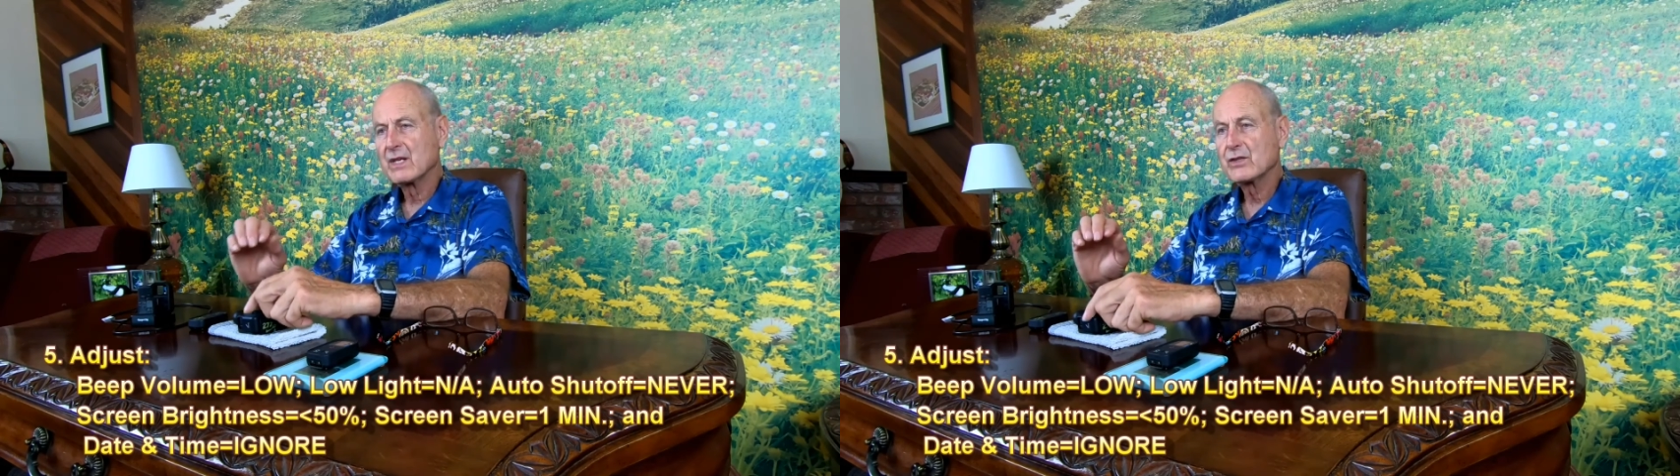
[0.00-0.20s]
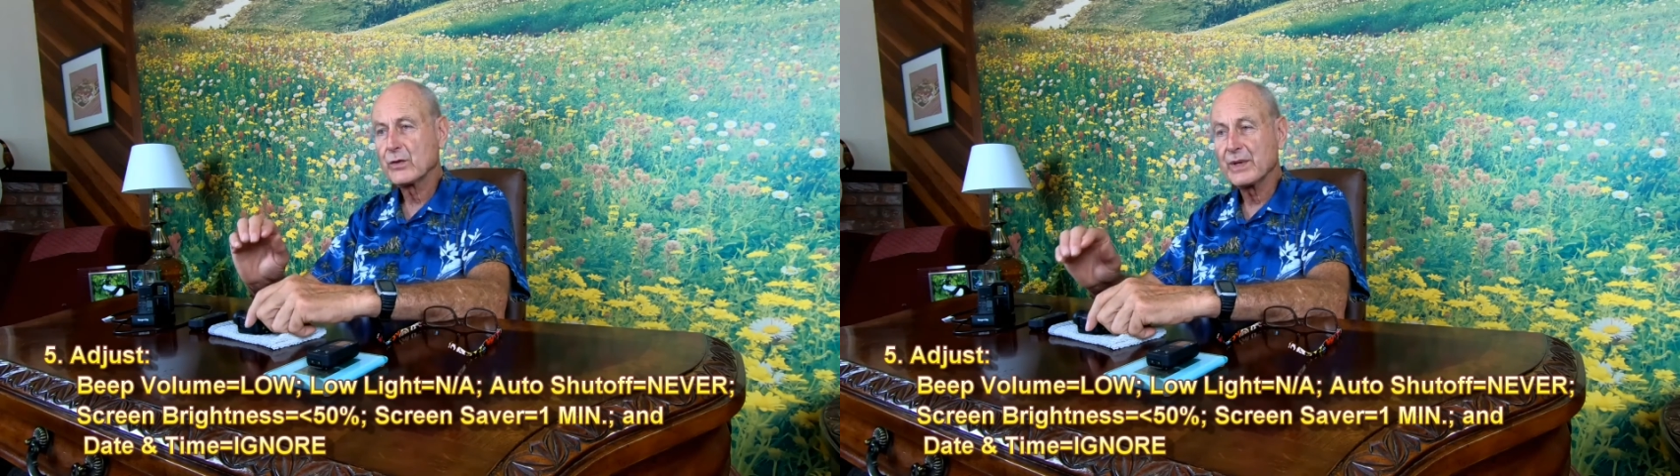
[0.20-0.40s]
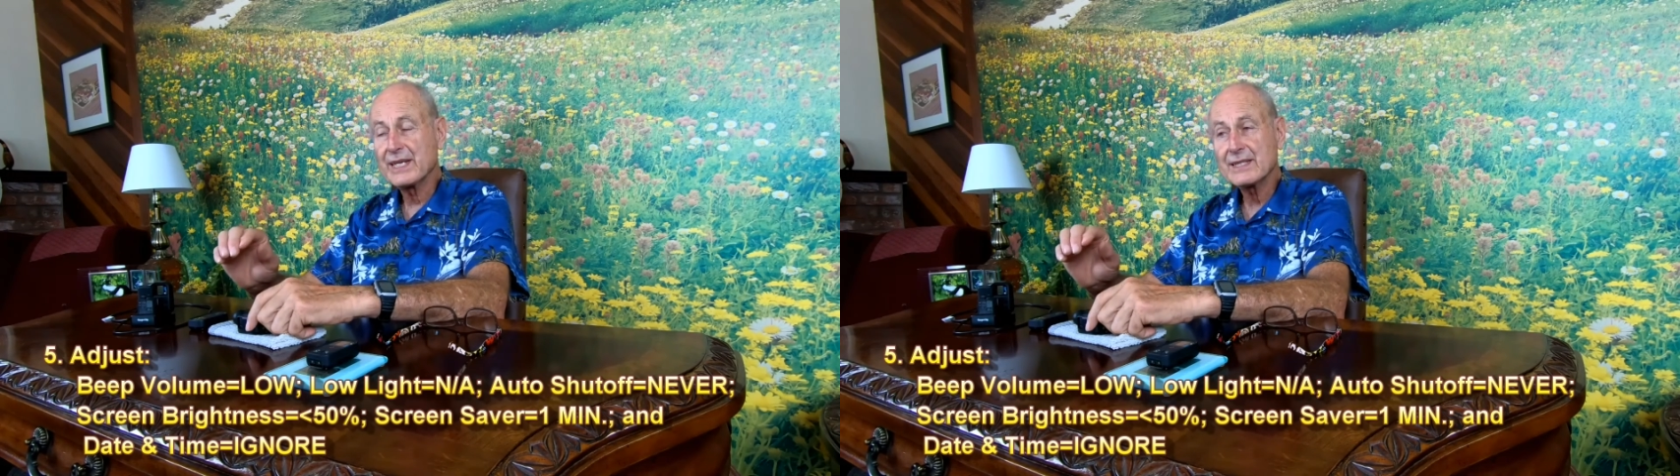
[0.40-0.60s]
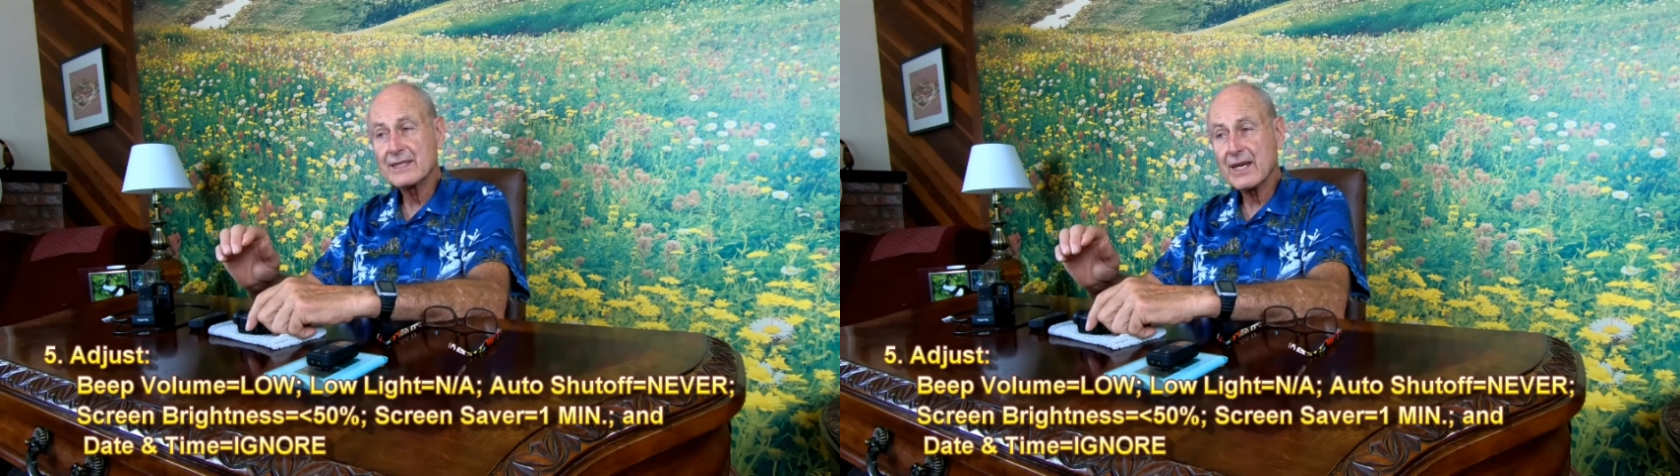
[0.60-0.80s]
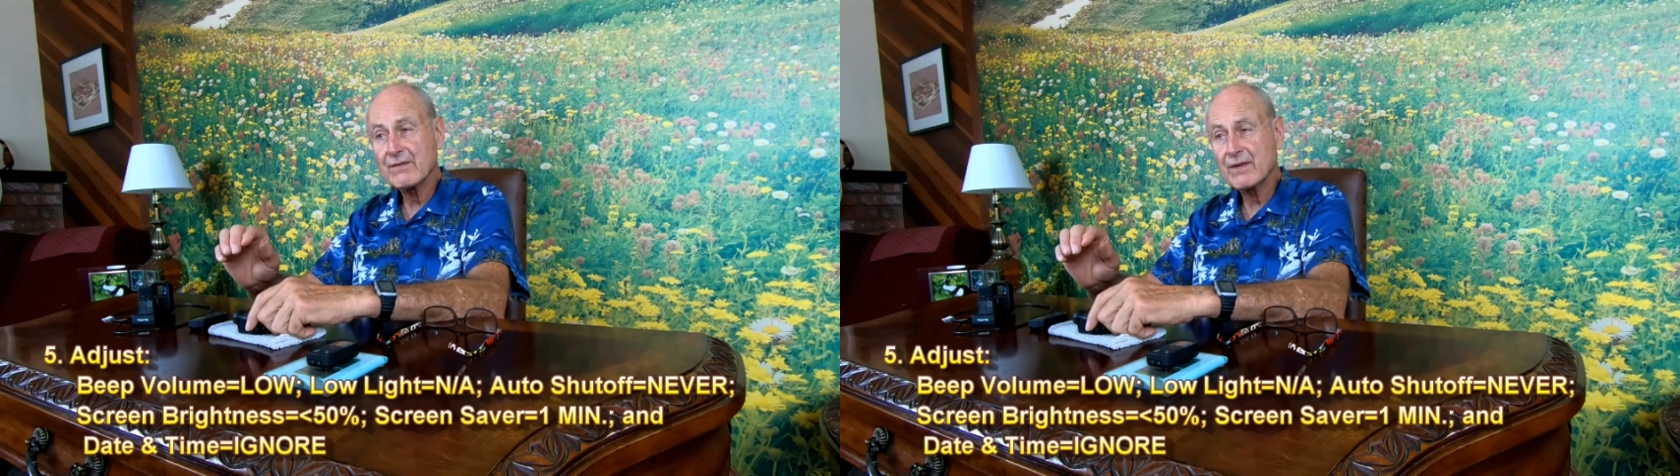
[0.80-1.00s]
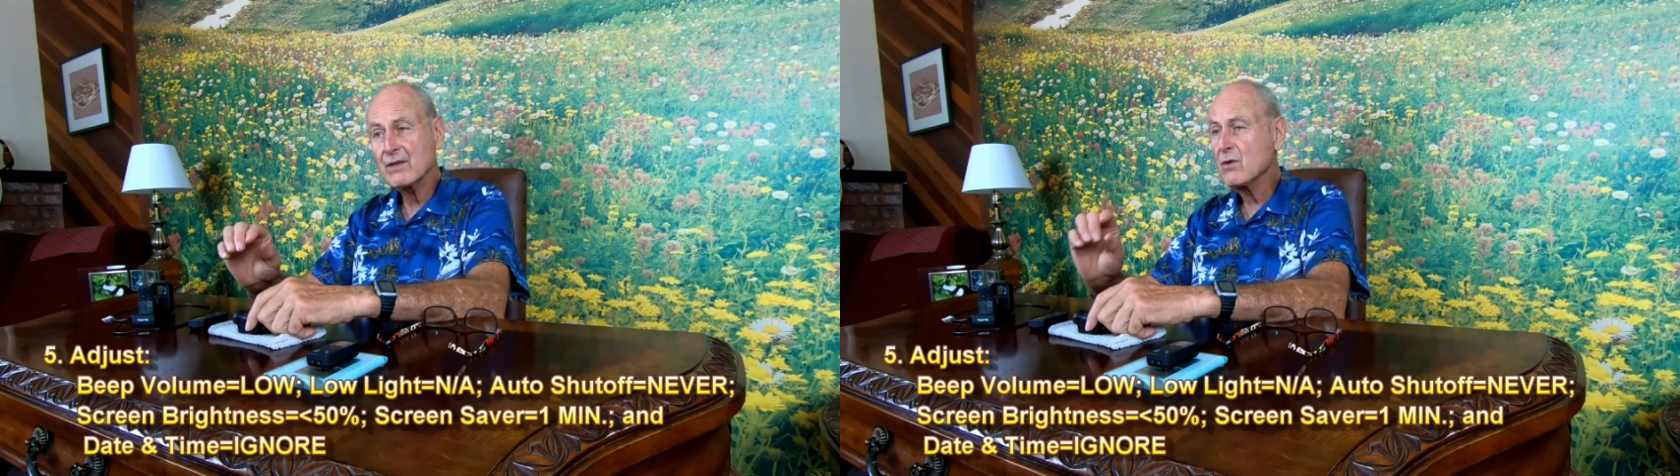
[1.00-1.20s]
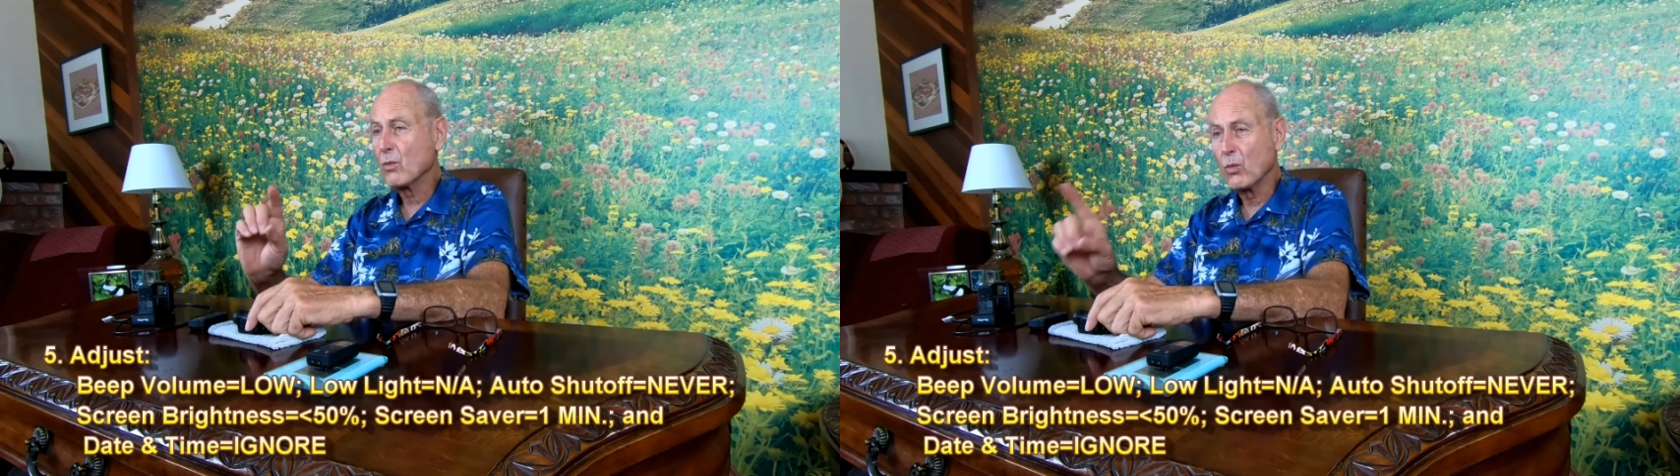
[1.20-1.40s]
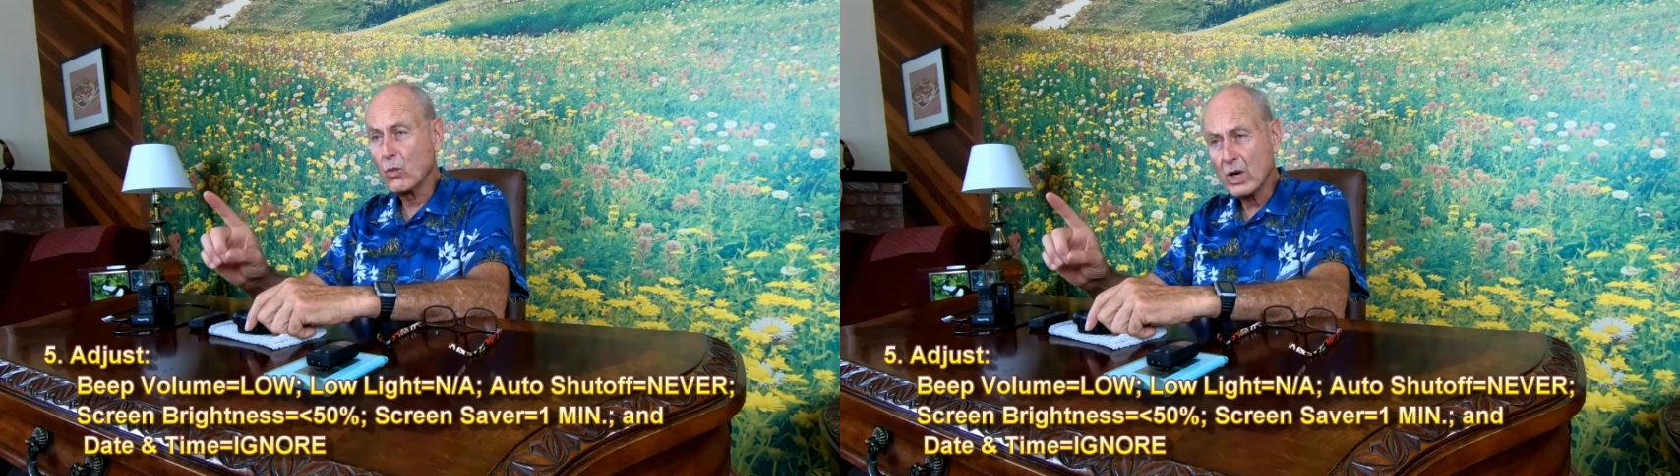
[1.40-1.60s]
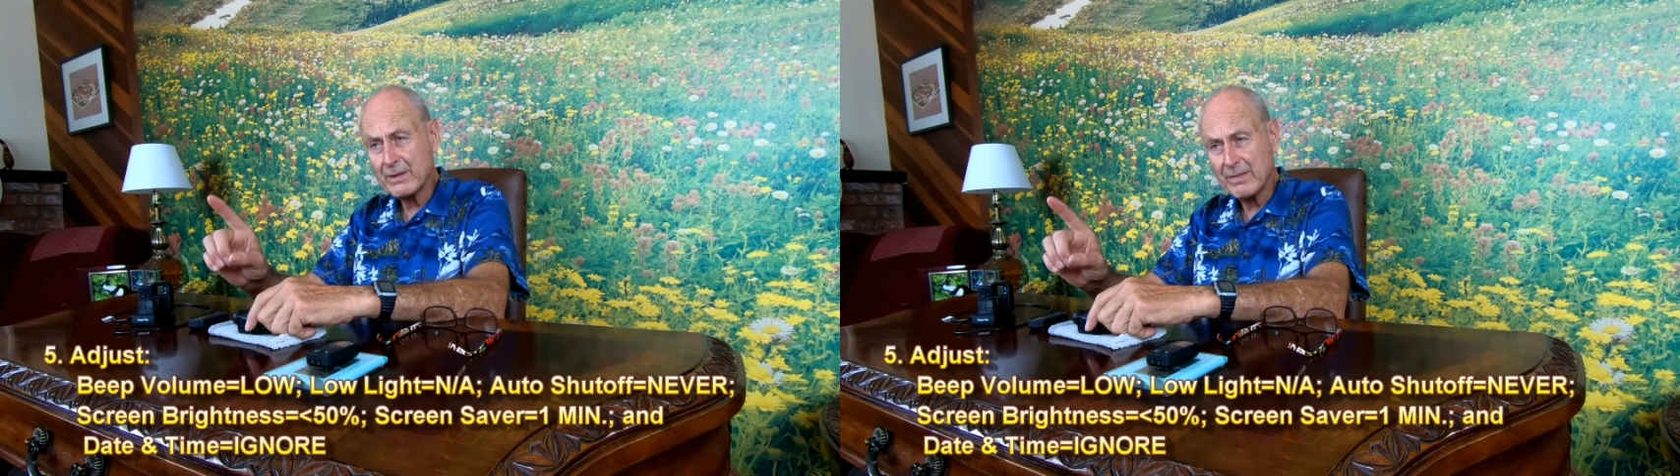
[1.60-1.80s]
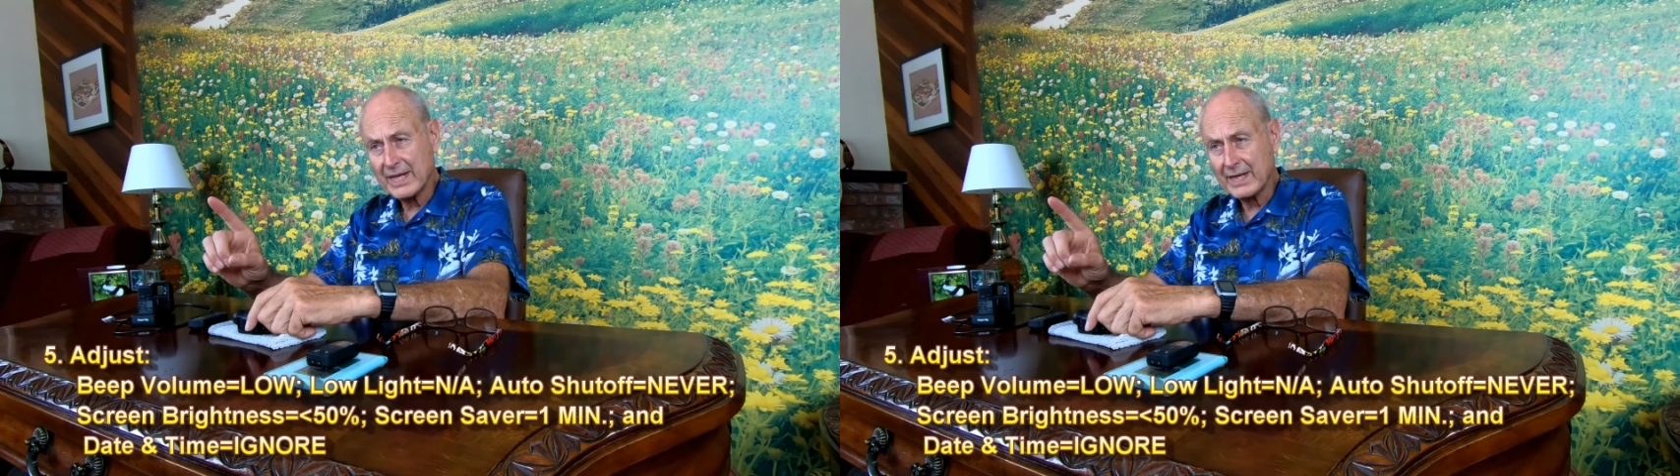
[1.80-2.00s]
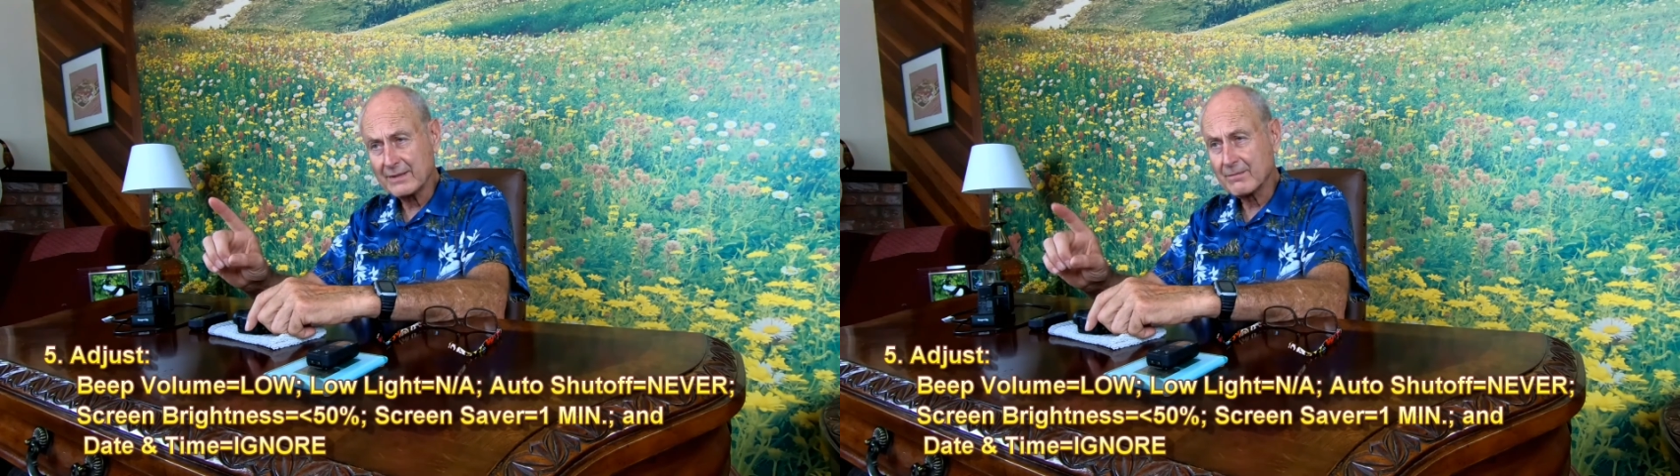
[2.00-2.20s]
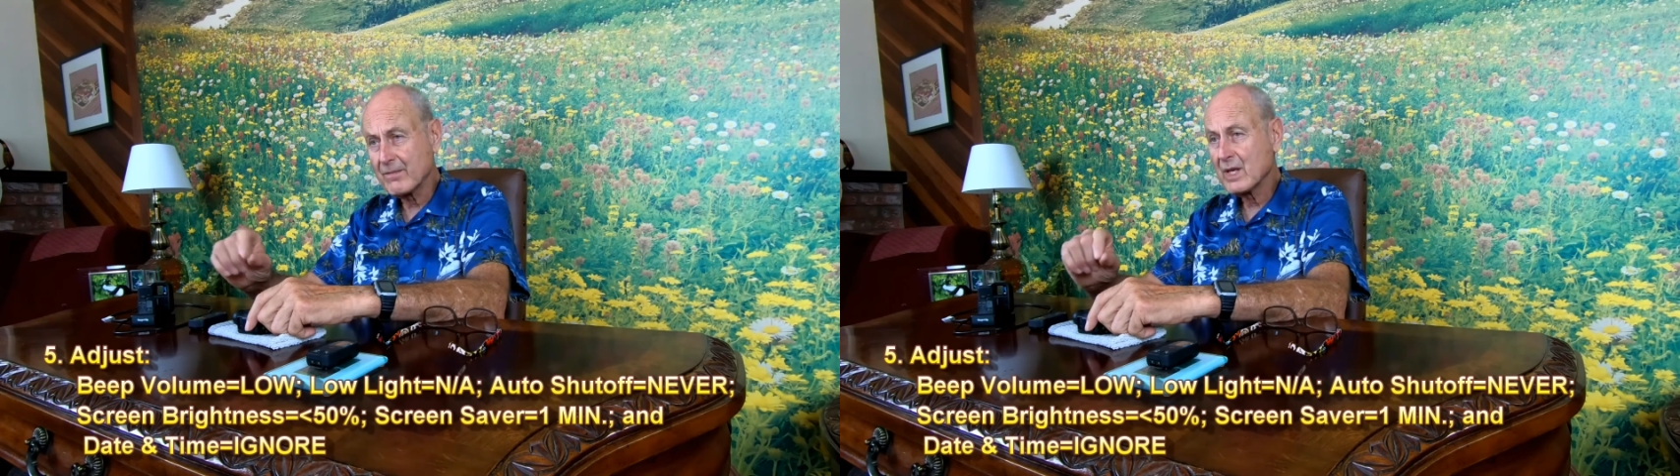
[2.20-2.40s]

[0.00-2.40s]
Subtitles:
Screensaver, 1 minute.